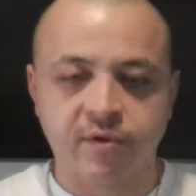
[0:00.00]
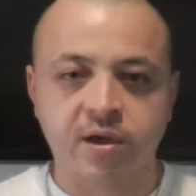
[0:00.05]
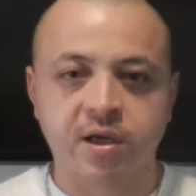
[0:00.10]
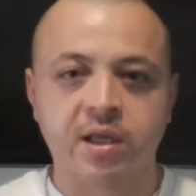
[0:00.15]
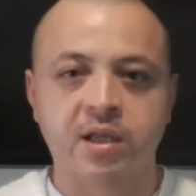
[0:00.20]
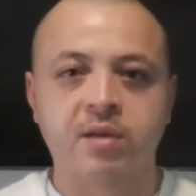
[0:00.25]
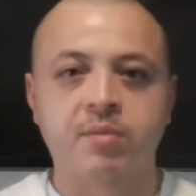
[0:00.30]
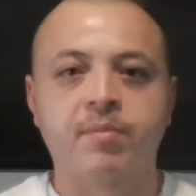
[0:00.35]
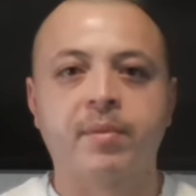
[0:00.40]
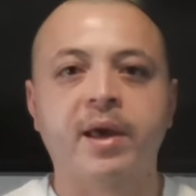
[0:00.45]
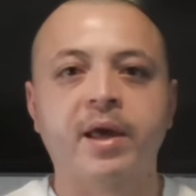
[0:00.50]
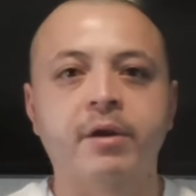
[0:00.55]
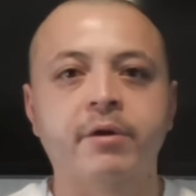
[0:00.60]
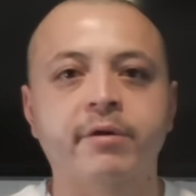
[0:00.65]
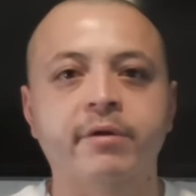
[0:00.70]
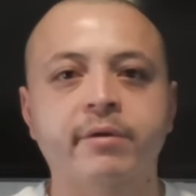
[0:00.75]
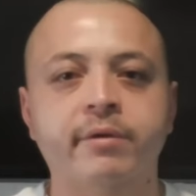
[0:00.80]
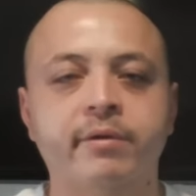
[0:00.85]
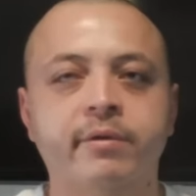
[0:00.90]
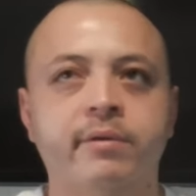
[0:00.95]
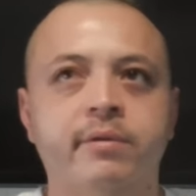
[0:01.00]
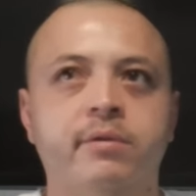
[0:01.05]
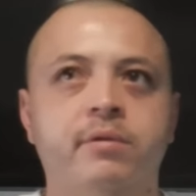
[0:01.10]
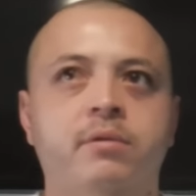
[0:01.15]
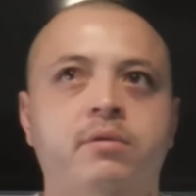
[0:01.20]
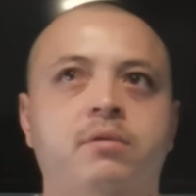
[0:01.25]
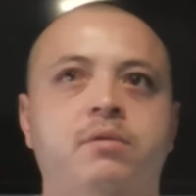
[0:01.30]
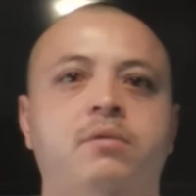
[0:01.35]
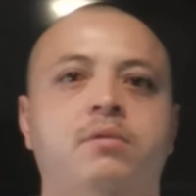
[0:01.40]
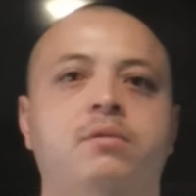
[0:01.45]
look any better.
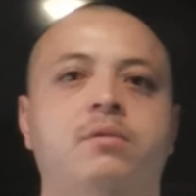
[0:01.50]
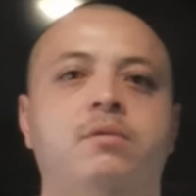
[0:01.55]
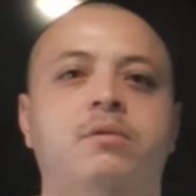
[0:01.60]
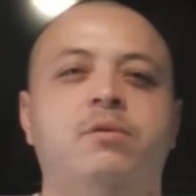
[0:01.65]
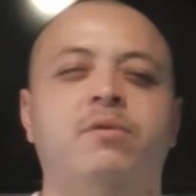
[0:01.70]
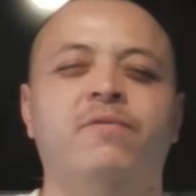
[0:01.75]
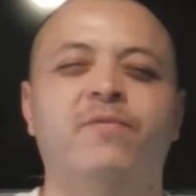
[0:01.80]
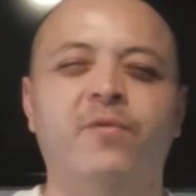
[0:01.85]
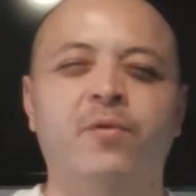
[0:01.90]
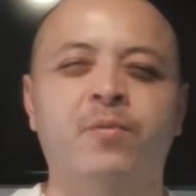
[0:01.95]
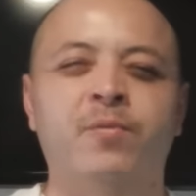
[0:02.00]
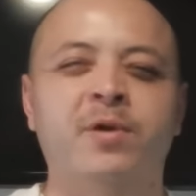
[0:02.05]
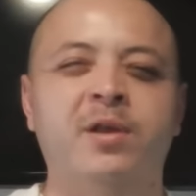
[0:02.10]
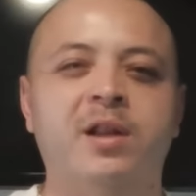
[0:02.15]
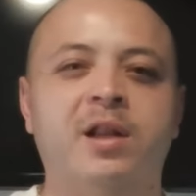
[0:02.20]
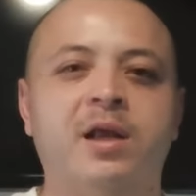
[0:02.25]
You feel me?